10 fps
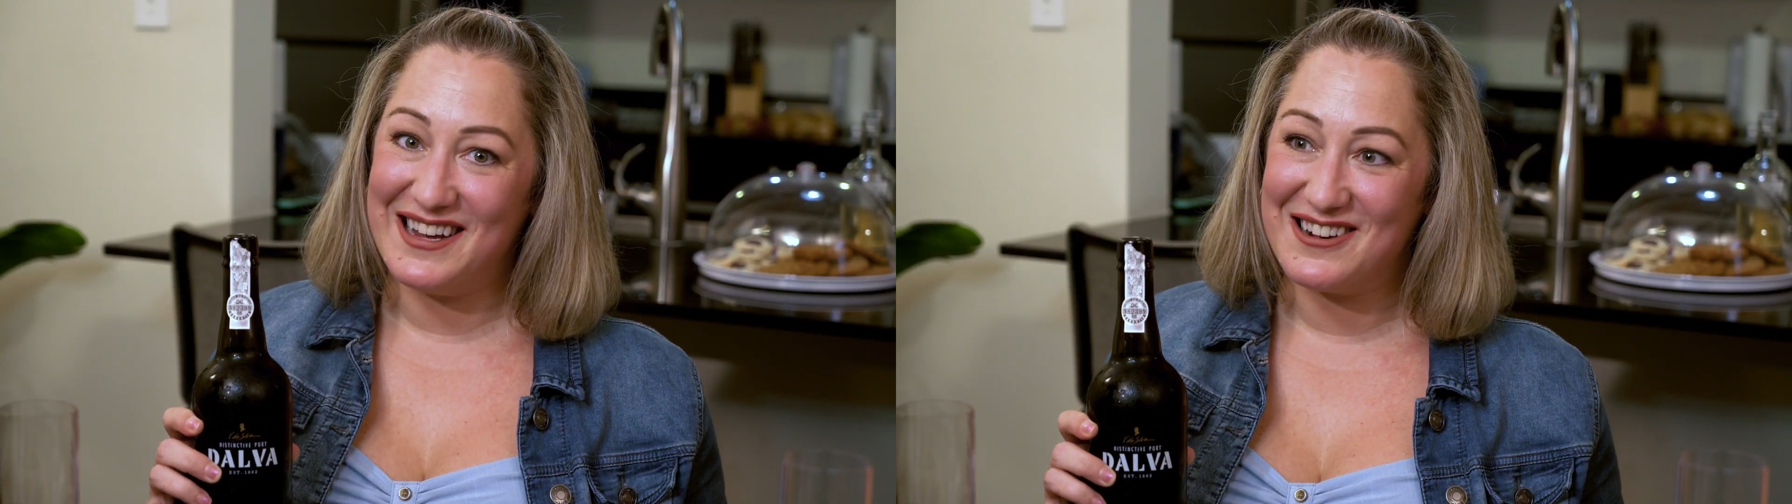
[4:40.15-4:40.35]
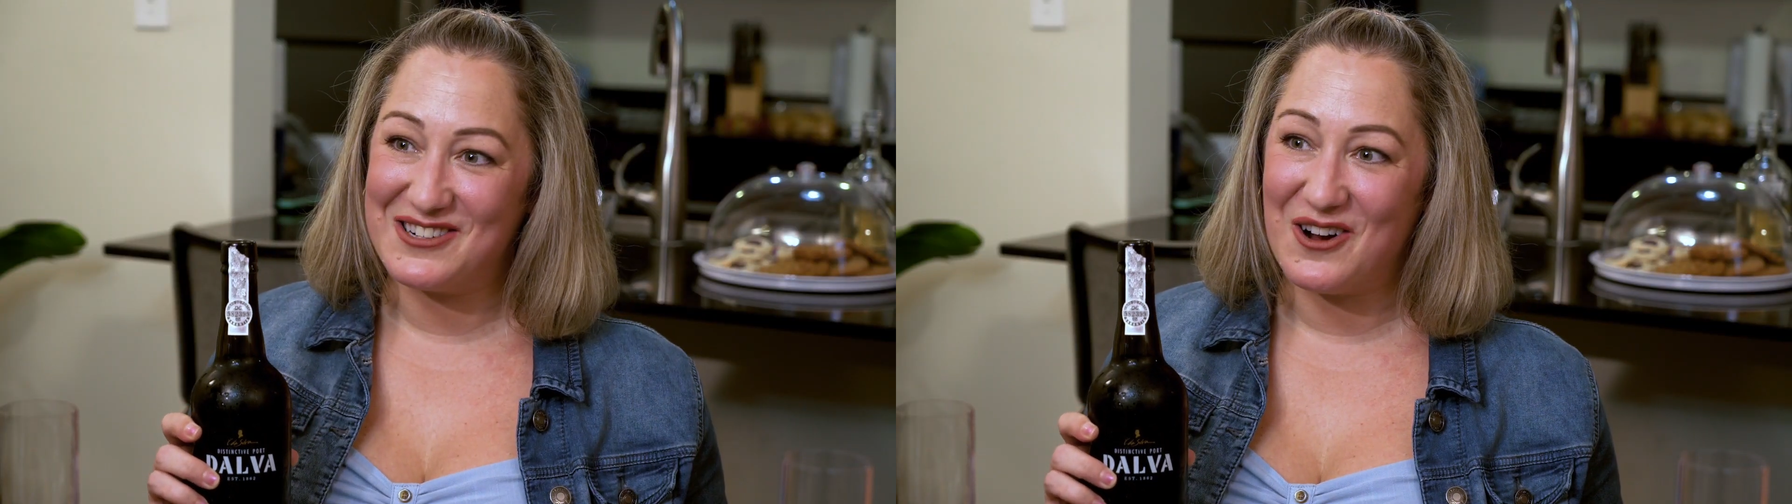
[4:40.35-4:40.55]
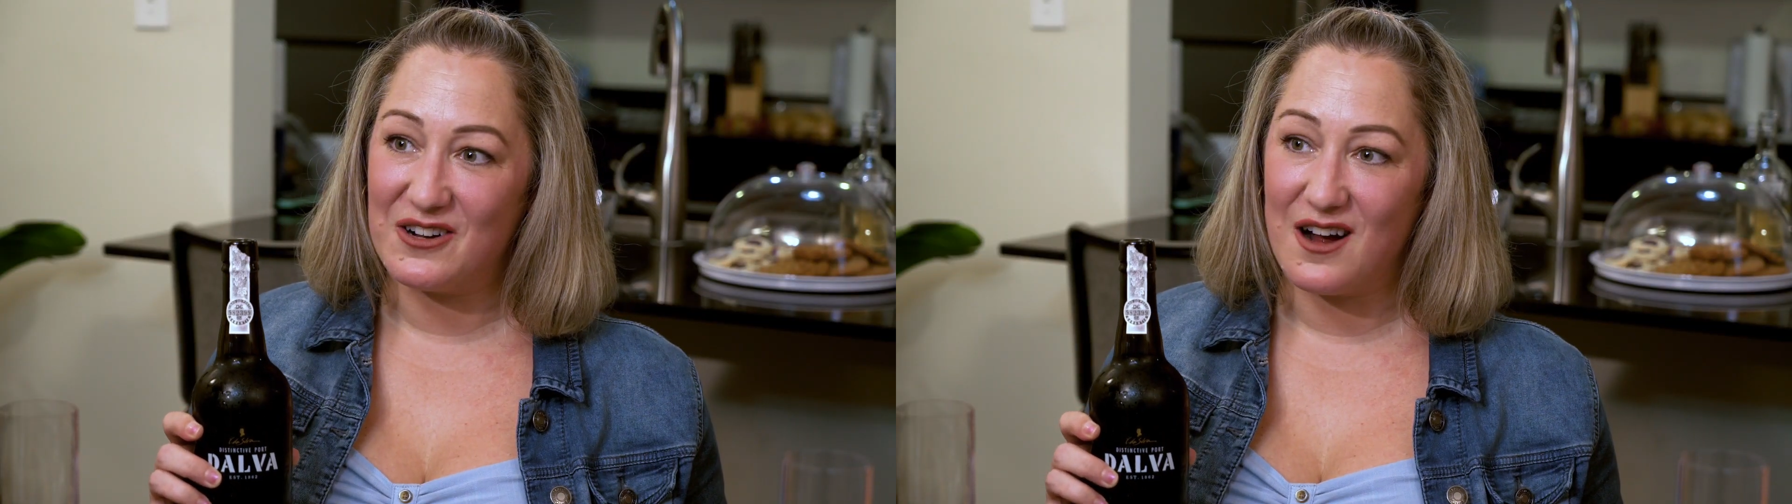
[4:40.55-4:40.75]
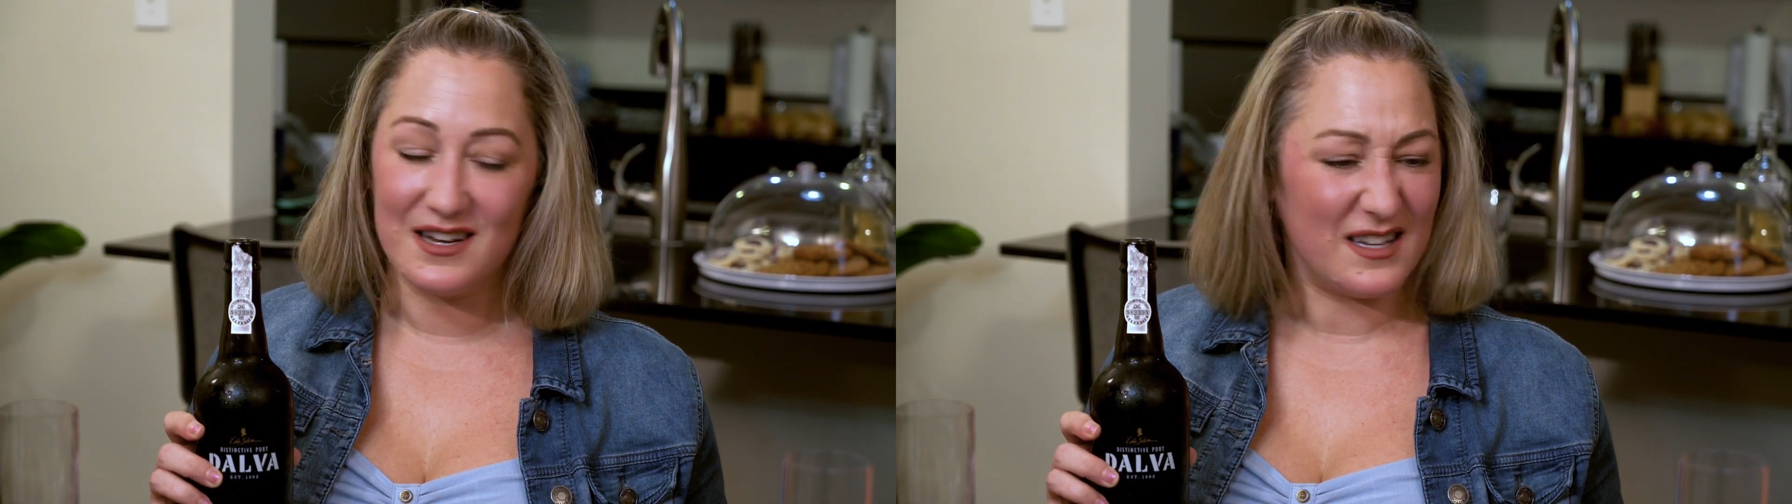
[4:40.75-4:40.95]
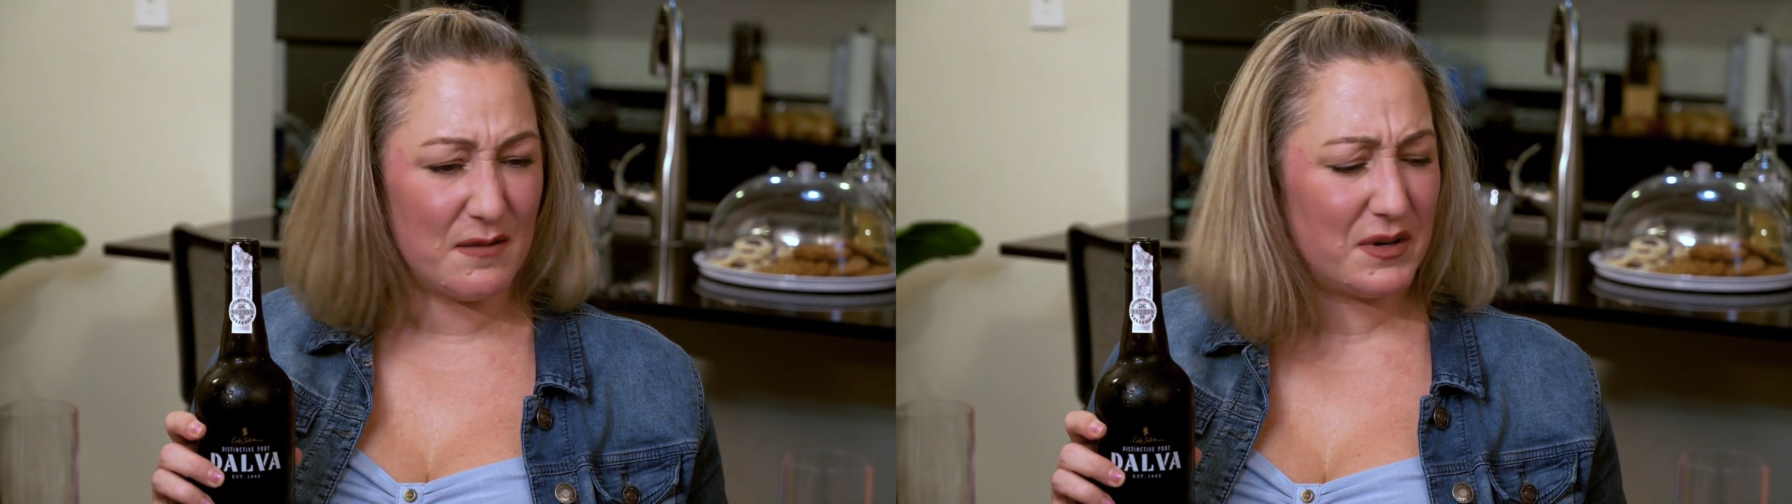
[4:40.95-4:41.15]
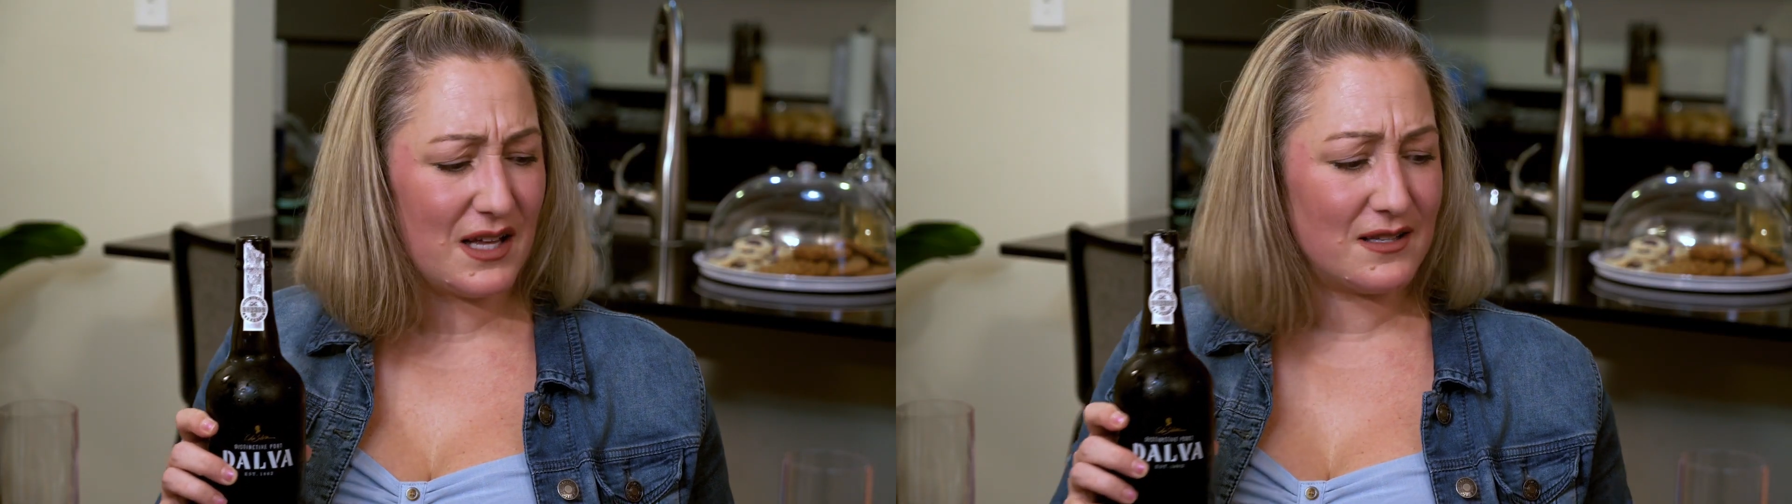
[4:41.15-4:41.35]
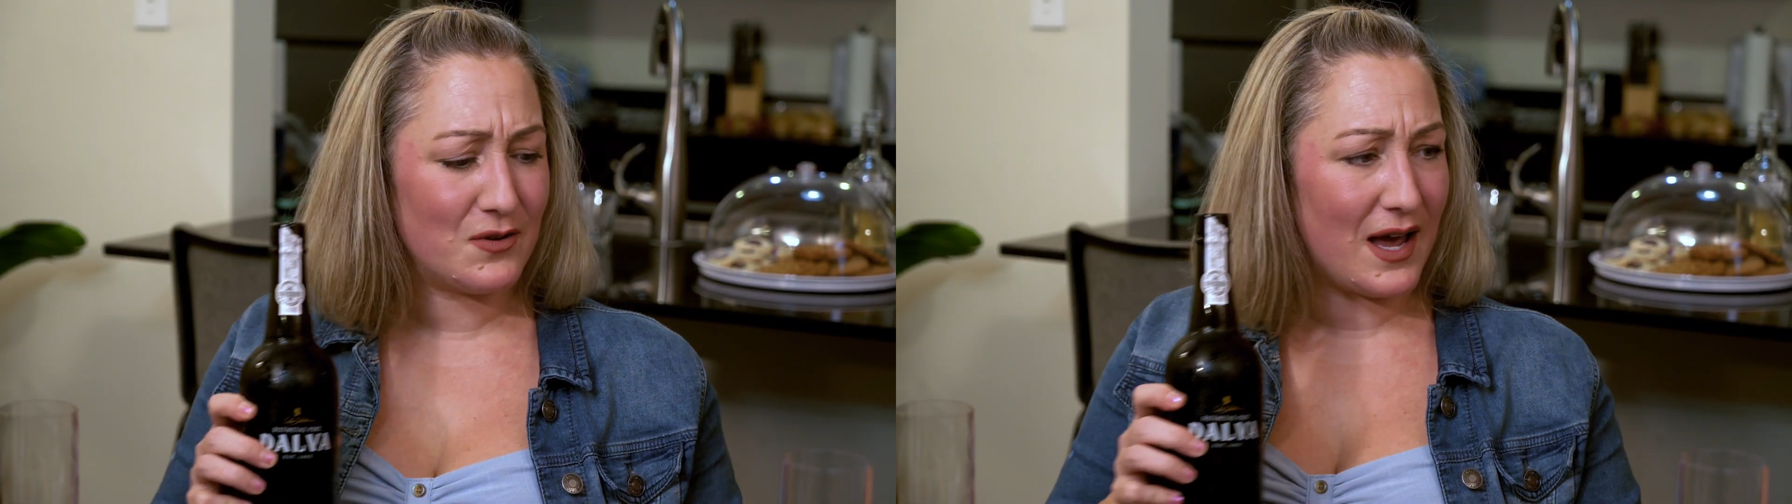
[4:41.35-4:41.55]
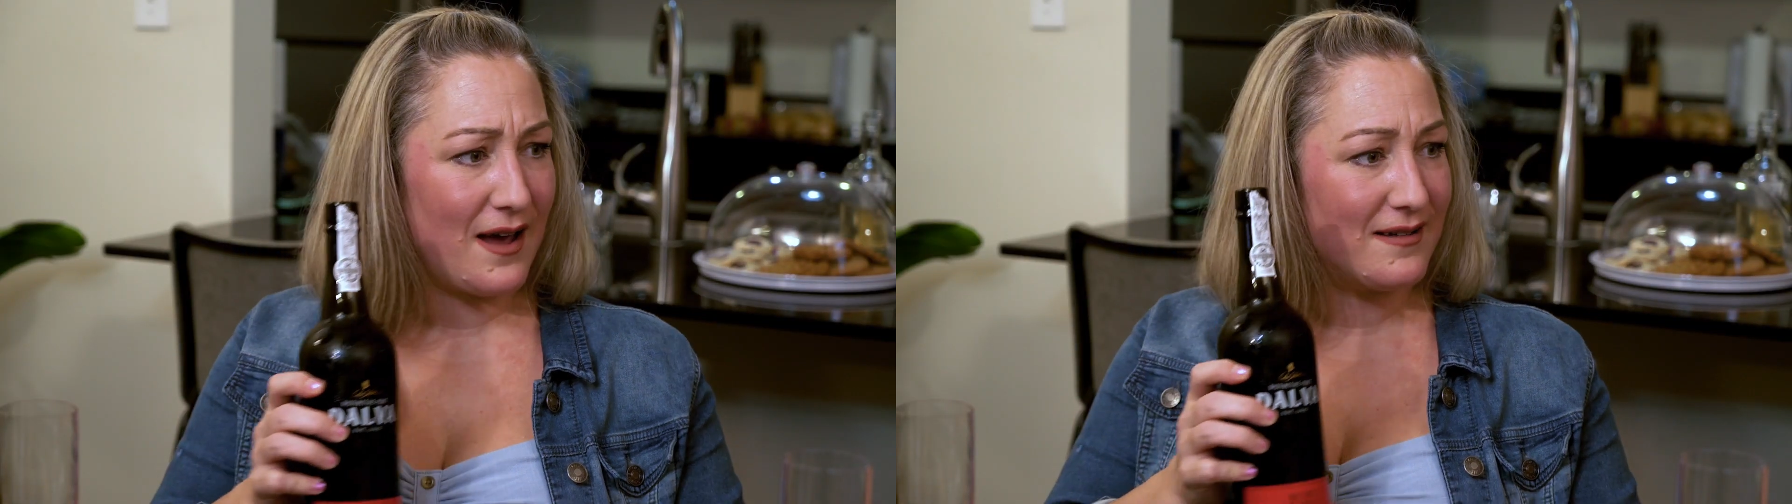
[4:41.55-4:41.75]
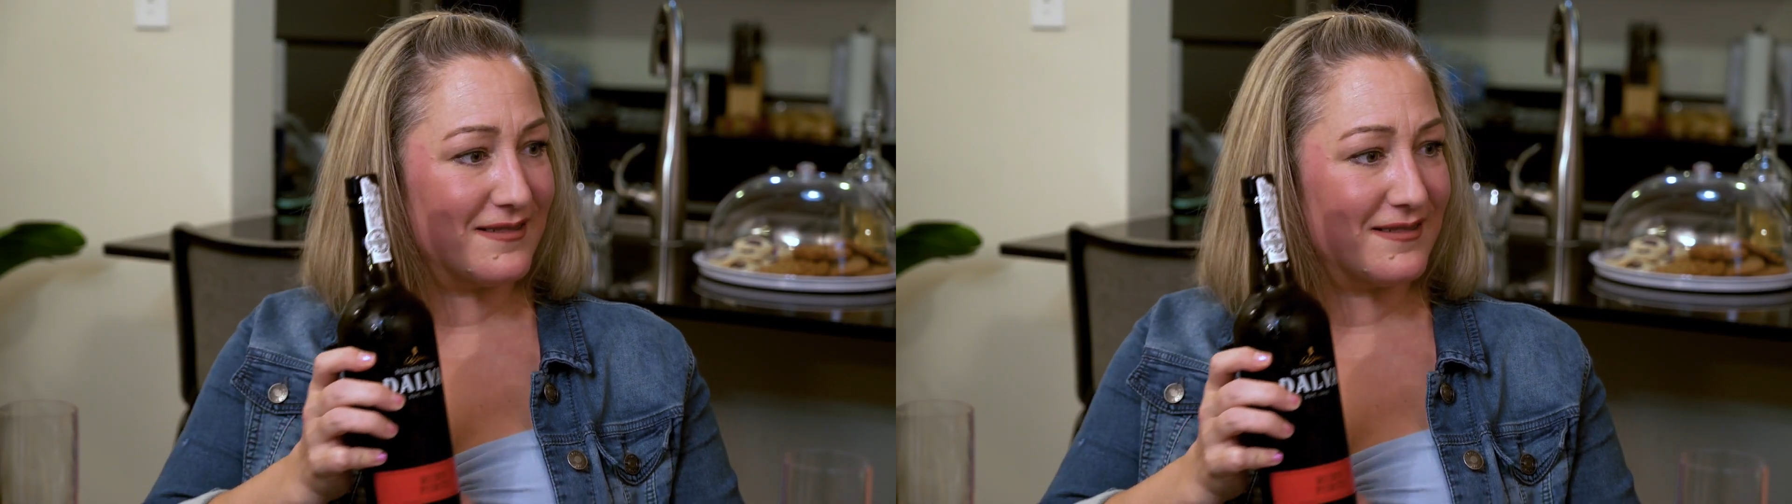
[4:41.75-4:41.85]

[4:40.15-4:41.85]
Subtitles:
the alcohol content, but that's okay.